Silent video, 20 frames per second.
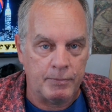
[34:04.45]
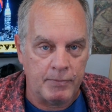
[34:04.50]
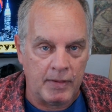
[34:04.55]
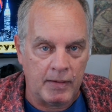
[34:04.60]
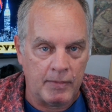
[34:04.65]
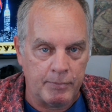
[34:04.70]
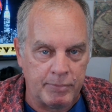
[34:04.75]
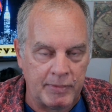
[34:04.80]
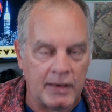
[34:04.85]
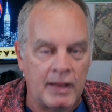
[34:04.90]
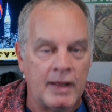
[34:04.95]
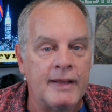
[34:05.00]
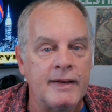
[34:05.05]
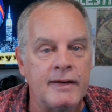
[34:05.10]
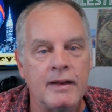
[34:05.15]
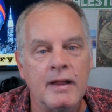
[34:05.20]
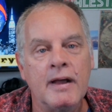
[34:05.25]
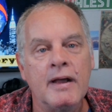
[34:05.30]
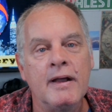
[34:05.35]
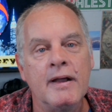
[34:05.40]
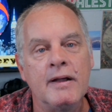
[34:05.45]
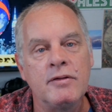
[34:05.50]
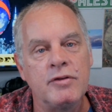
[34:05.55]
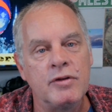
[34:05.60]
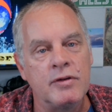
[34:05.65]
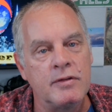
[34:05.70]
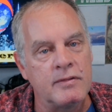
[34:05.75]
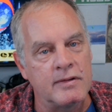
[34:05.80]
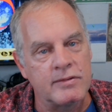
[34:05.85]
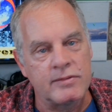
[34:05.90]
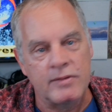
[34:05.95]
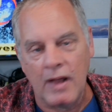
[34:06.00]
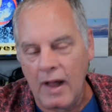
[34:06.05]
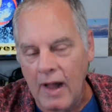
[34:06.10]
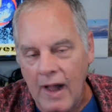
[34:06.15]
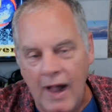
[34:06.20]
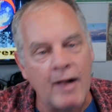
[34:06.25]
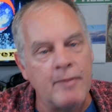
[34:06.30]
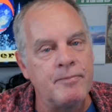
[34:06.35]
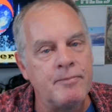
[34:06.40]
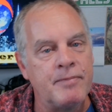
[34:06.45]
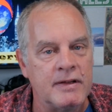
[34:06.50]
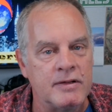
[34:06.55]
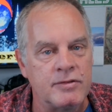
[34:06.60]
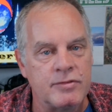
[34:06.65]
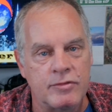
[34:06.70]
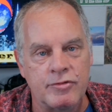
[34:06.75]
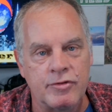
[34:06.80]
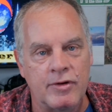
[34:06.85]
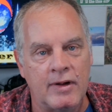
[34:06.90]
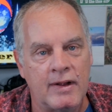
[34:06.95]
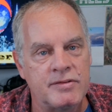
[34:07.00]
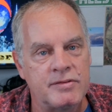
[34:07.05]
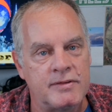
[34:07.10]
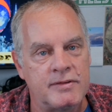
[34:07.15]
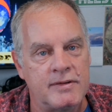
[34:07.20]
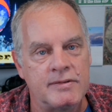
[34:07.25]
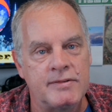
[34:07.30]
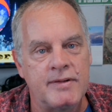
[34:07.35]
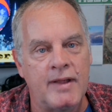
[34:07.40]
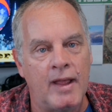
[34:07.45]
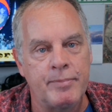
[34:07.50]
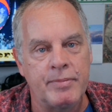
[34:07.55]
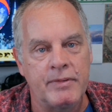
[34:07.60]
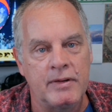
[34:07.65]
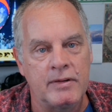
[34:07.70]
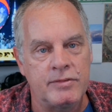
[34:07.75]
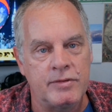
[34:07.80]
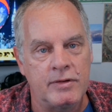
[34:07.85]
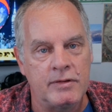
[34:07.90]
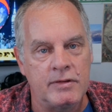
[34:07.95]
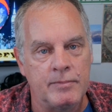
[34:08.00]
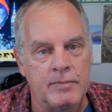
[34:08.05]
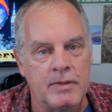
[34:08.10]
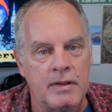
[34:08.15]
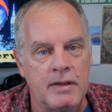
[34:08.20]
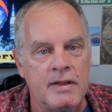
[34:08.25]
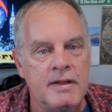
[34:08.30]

a blind eye to this obvious atrocity that's happening to them